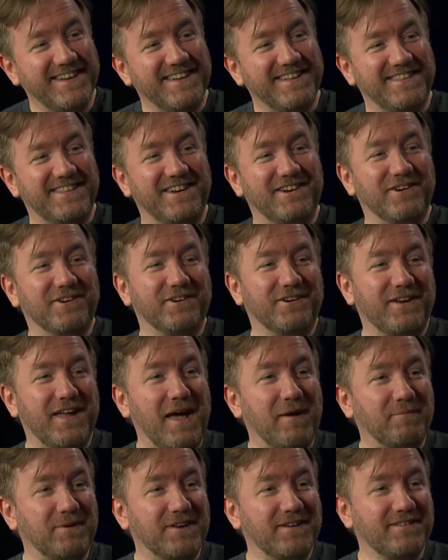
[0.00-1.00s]
that are
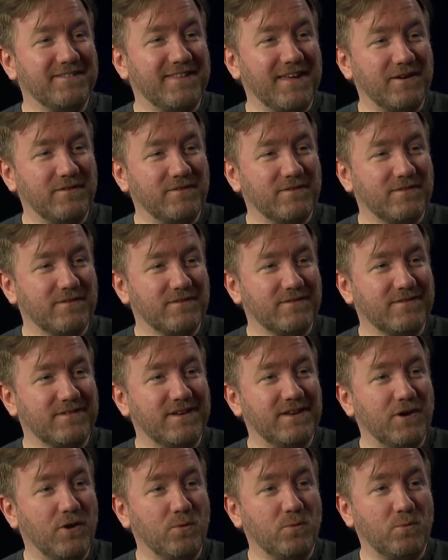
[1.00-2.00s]
happening that
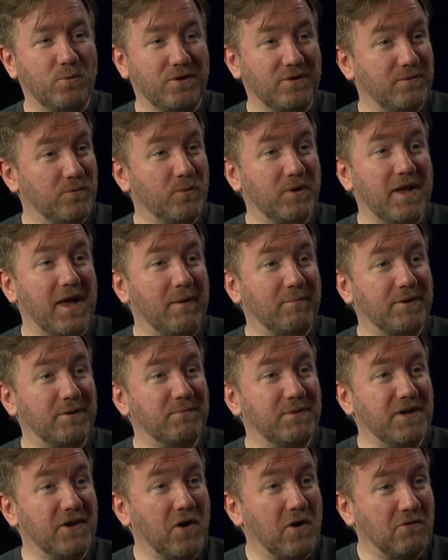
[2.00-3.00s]
you know we happen to
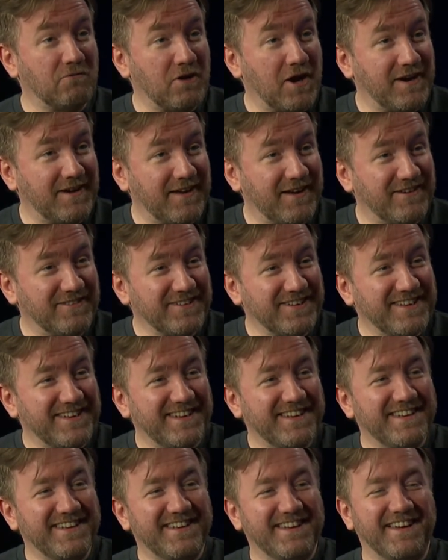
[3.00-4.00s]
be on right now.
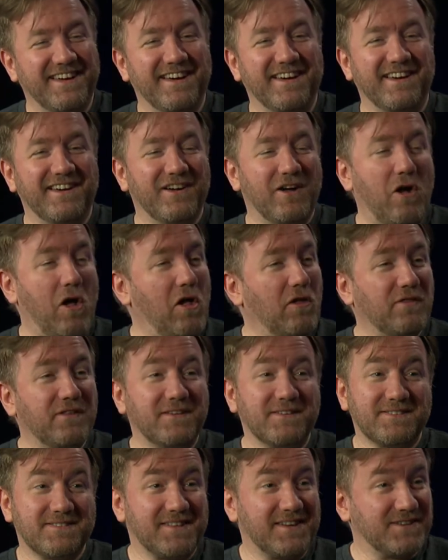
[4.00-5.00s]
Mm-hmm. Uh, all
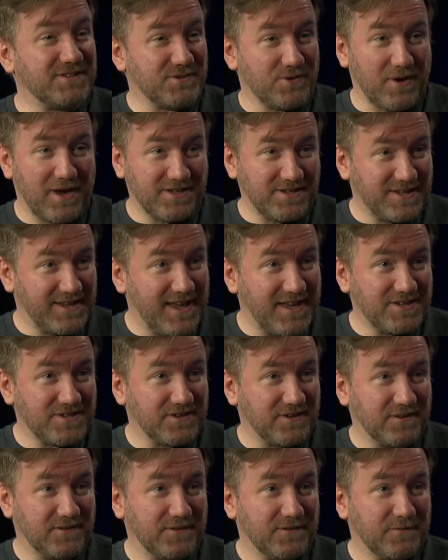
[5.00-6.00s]
these things are
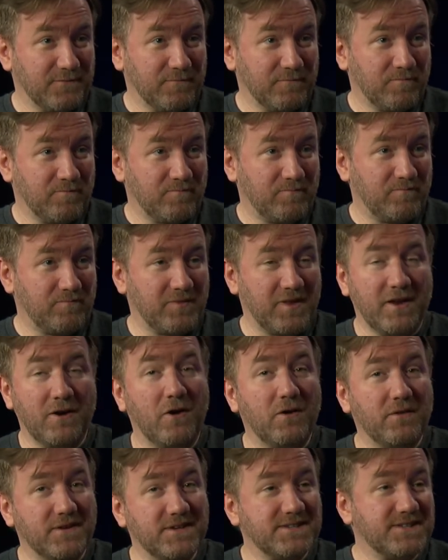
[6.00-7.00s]
educational, and
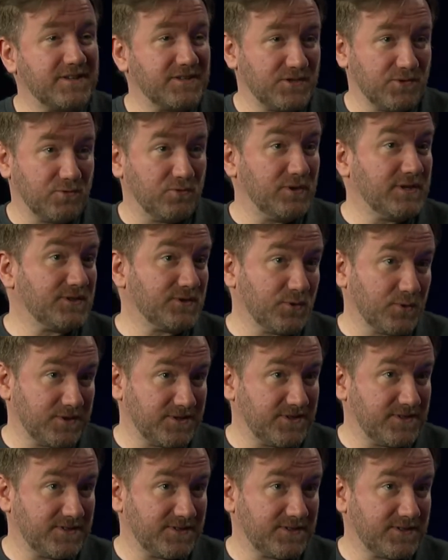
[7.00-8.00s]
all these things are
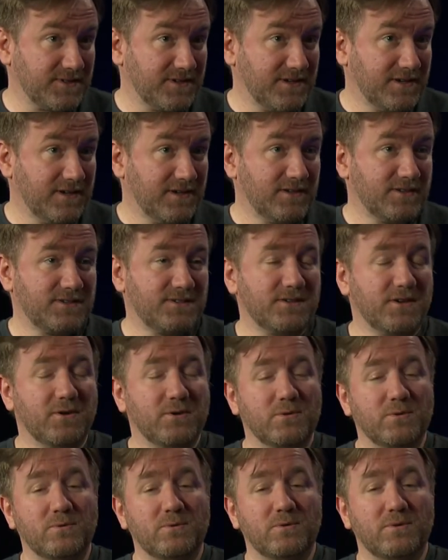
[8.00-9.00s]
resources.
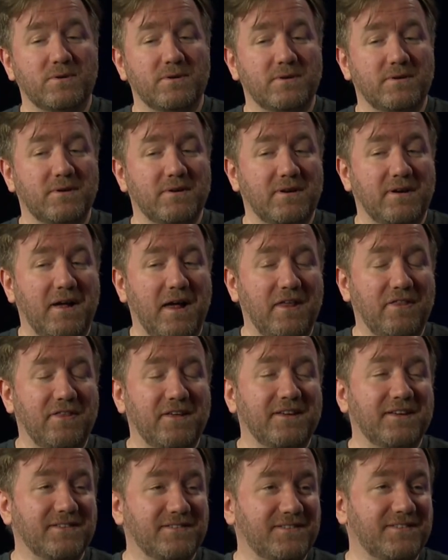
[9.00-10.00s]
So I
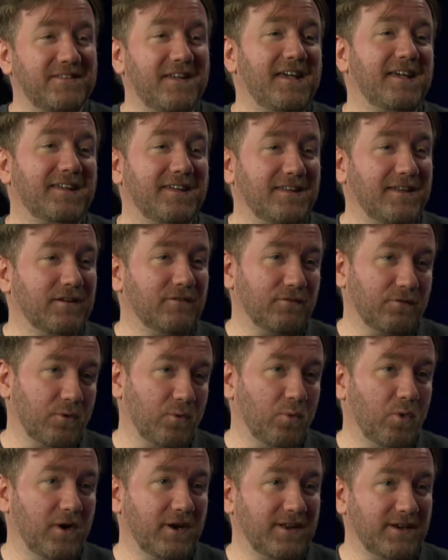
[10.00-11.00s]
think it's taking it for
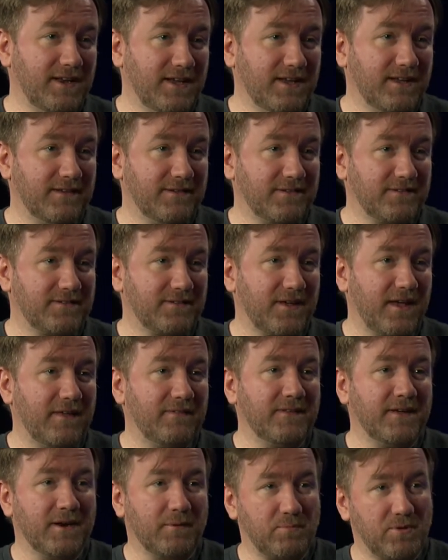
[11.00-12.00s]
what it is
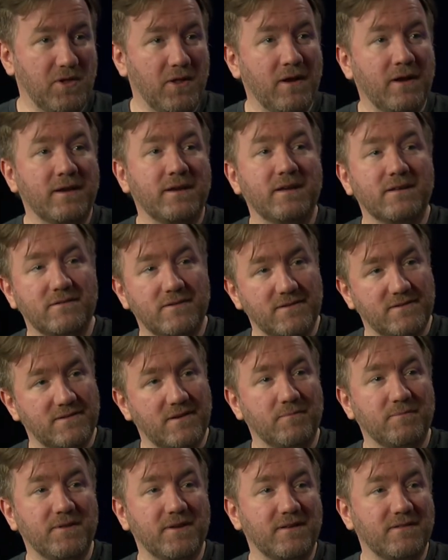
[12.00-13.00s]
and then applying it to
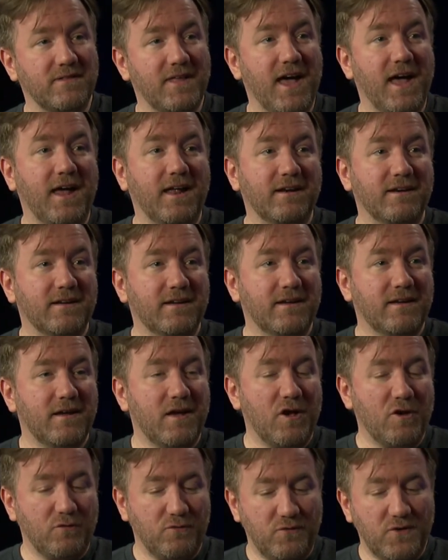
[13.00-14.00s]
something that
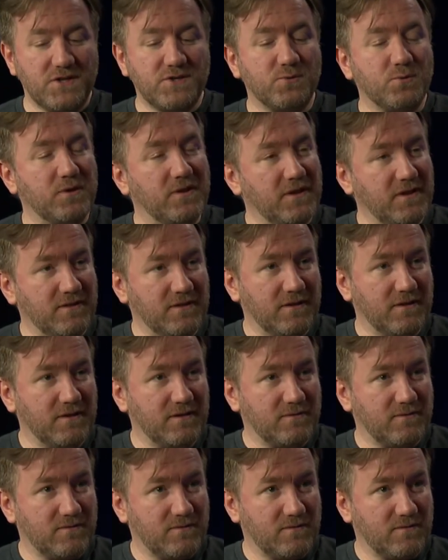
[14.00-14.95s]
fits within the